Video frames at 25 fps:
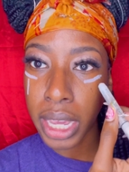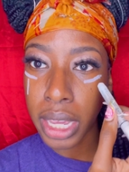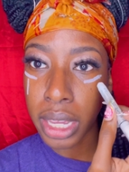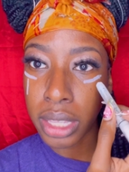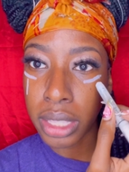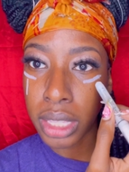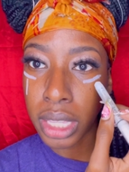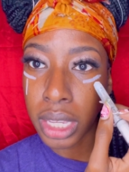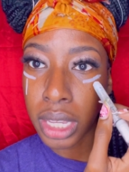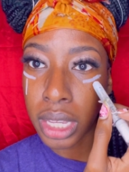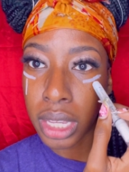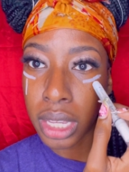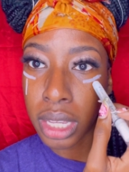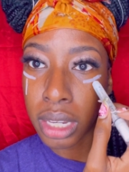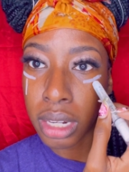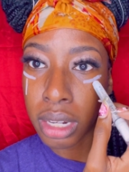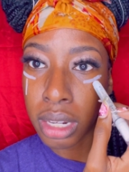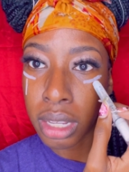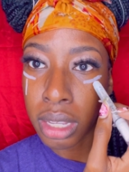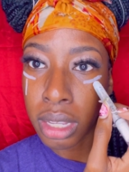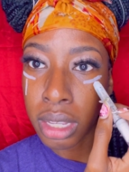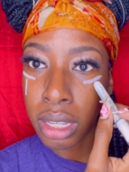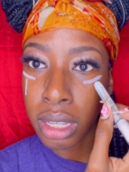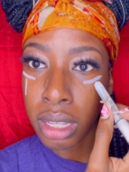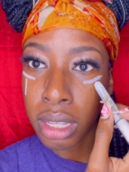and then
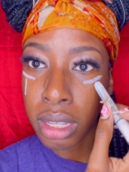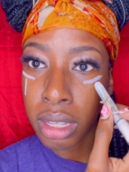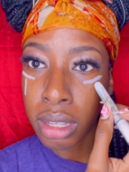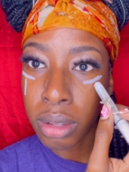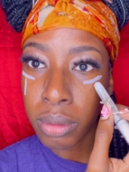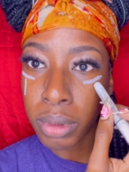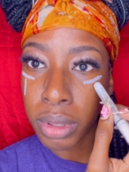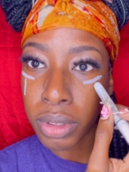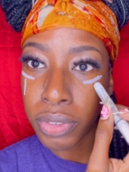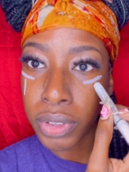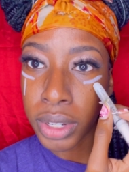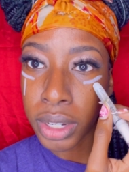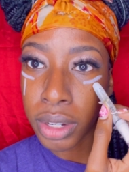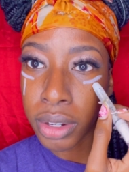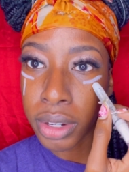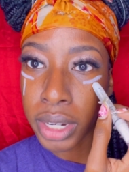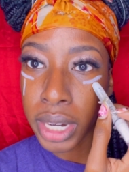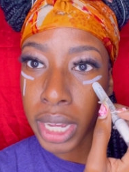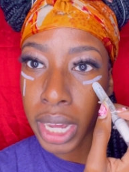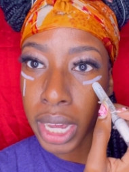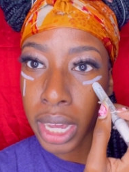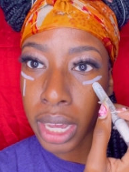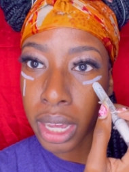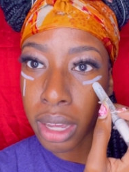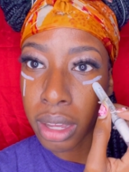we figure it
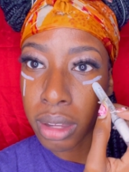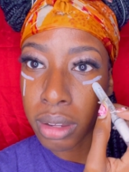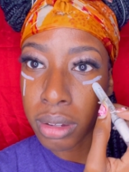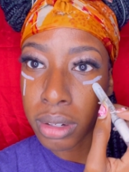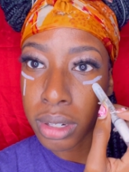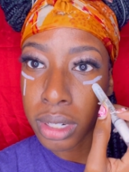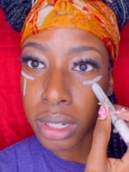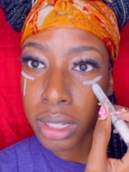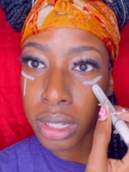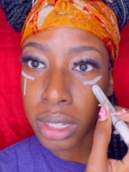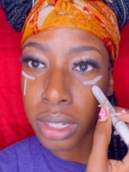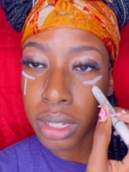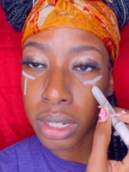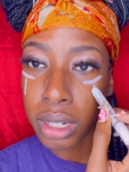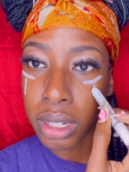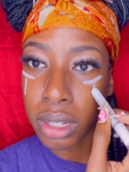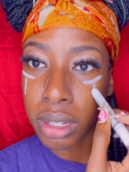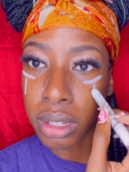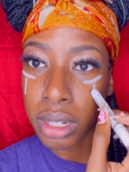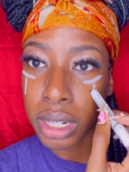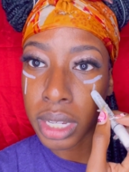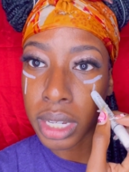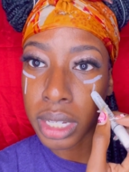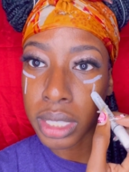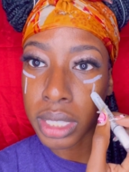out. You know,
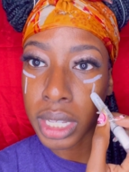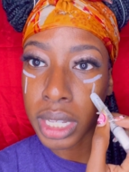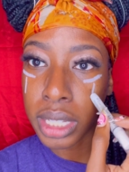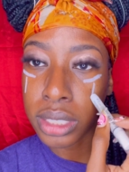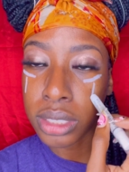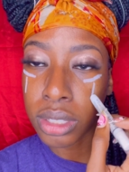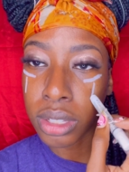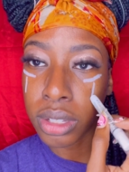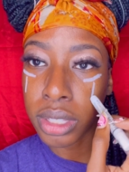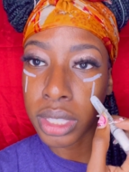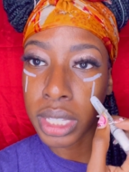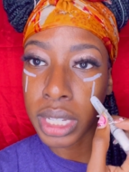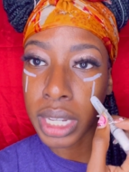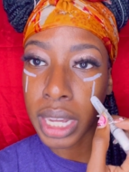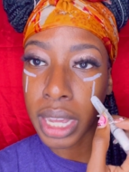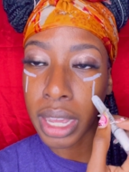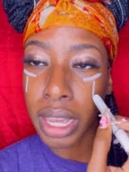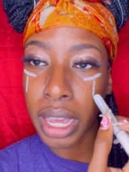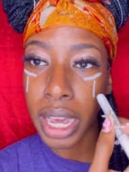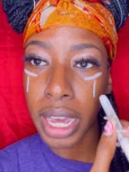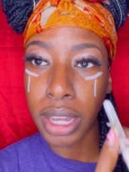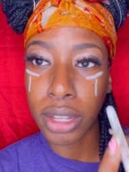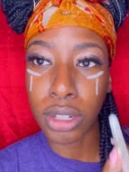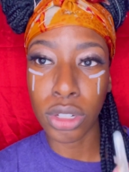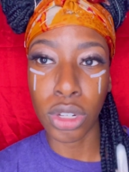like, that's the only thing
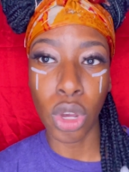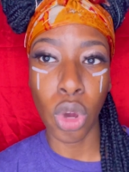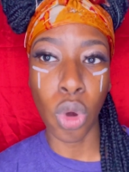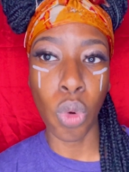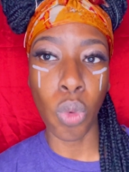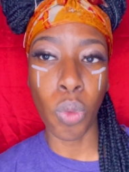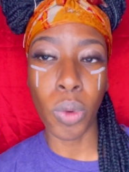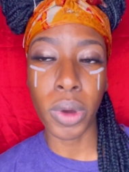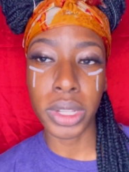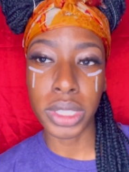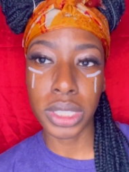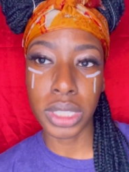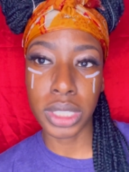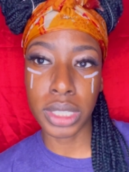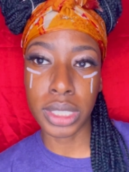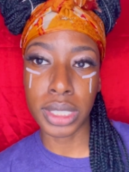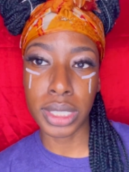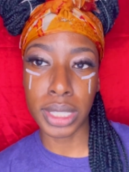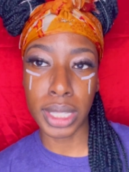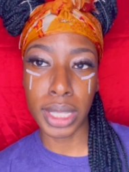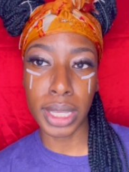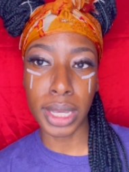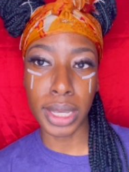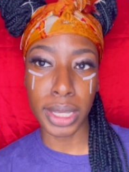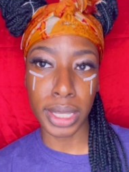I don't want to
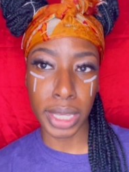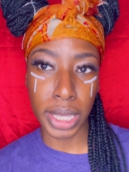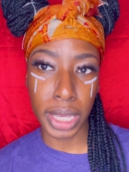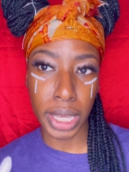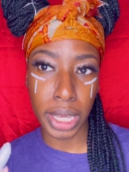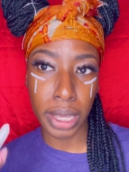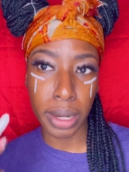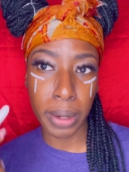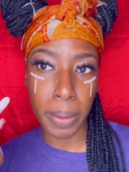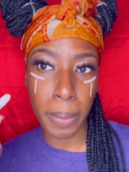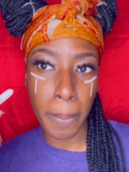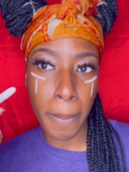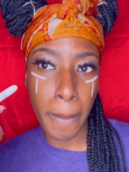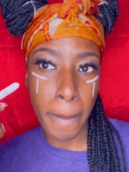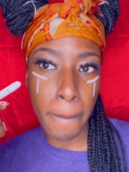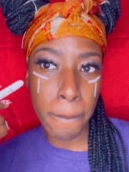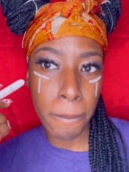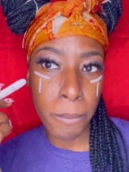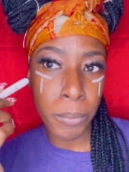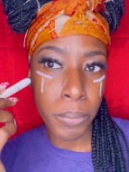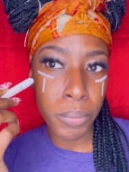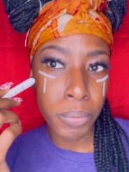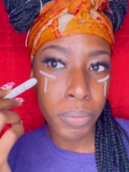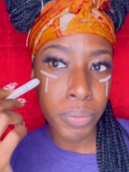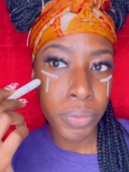see again.
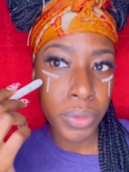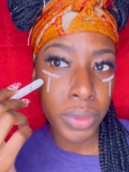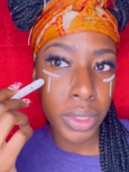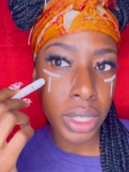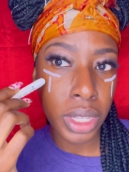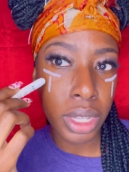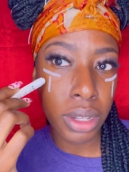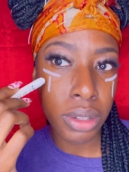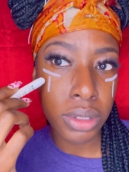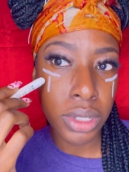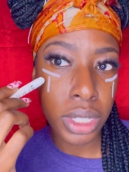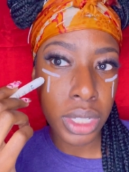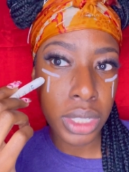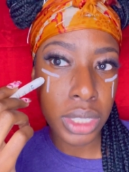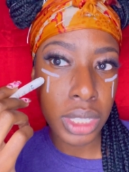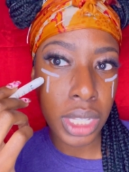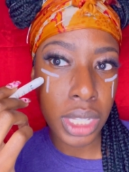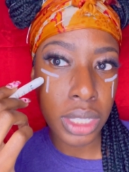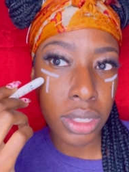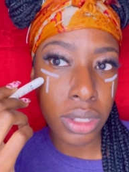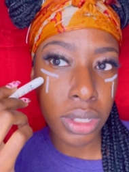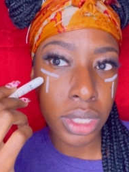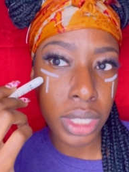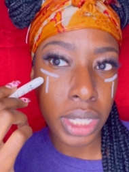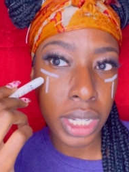You know what I'm trying to say?
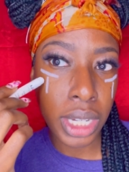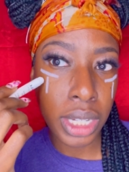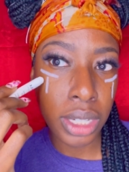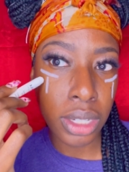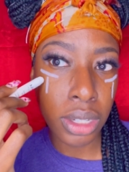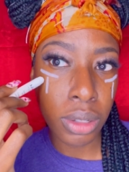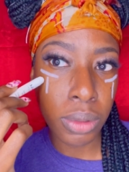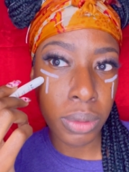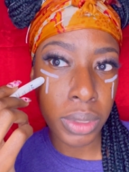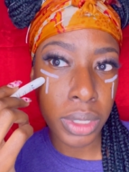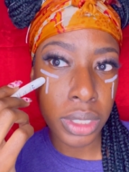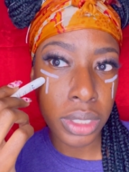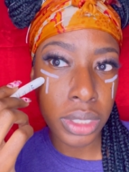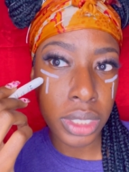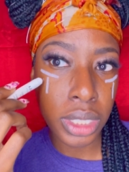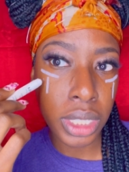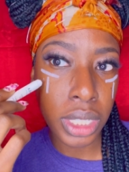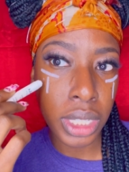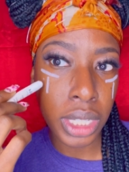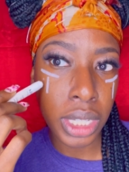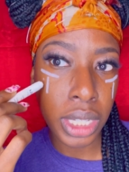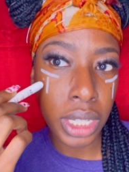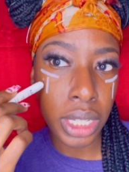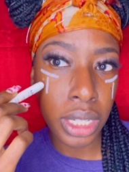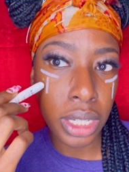That's the only thing I don't want to see
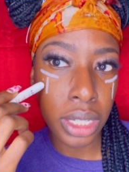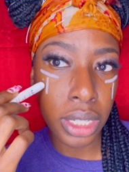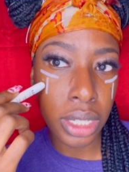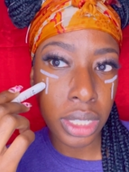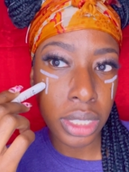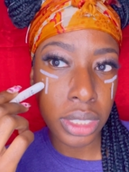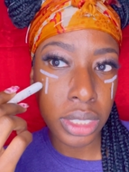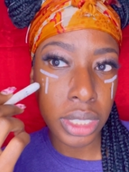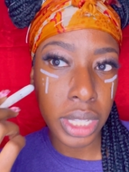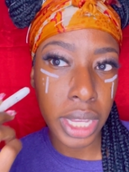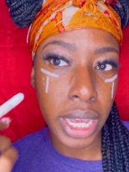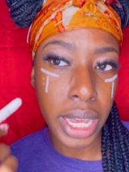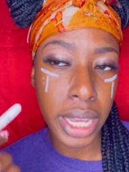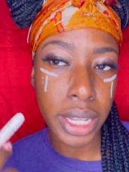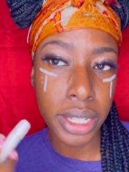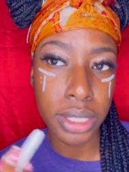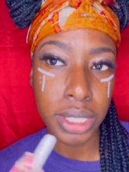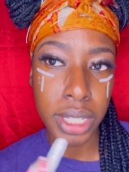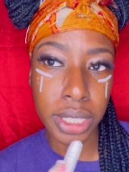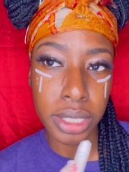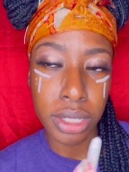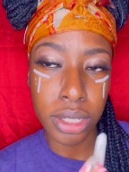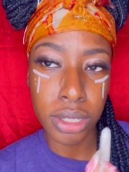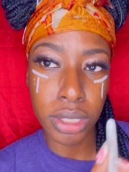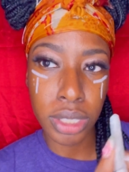again, is that it's
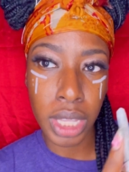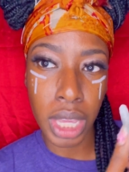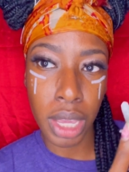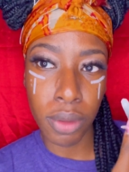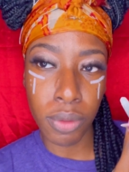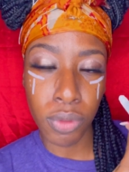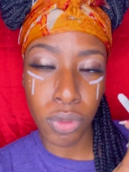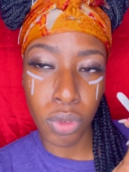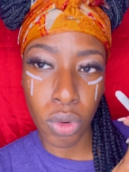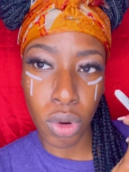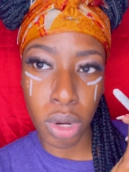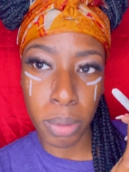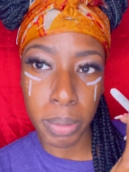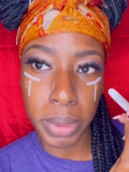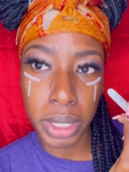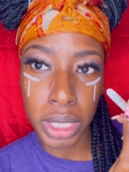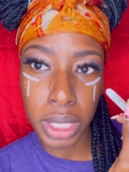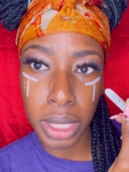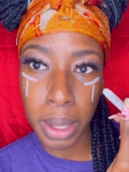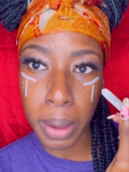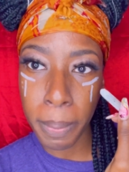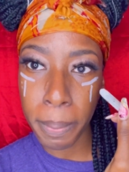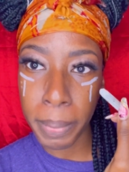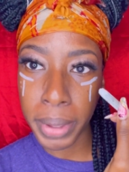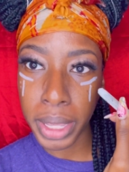like the same
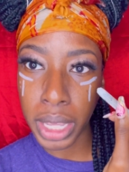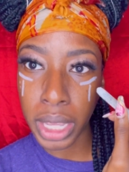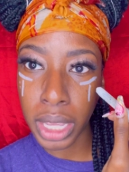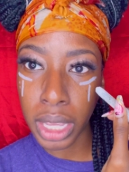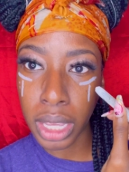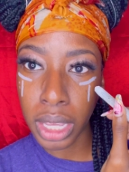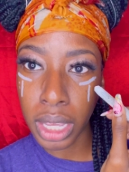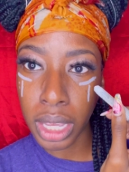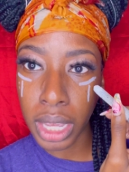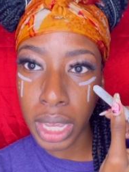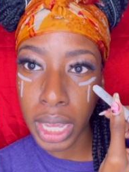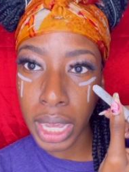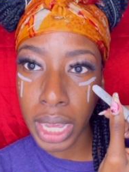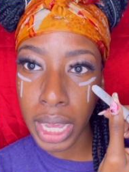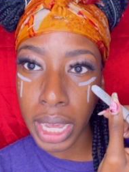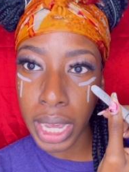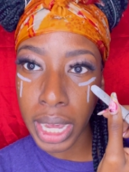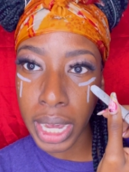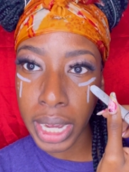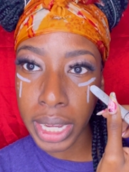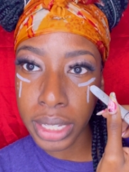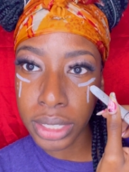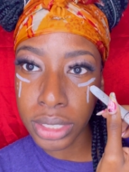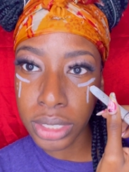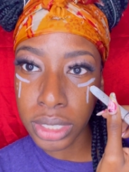formula. But
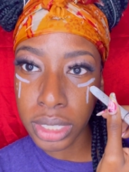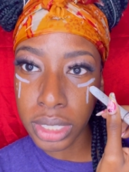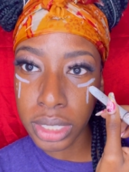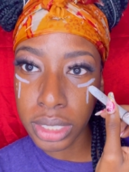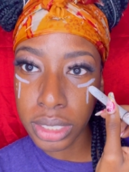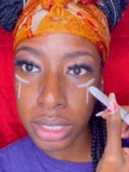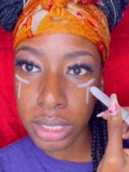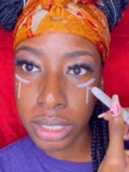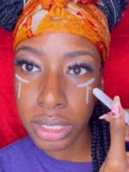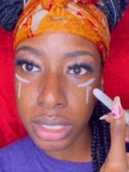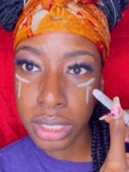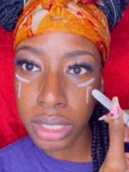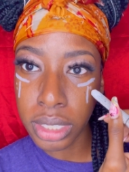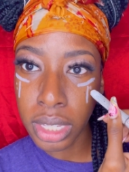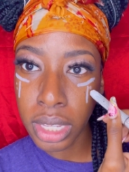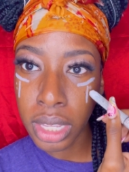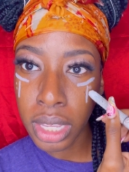I just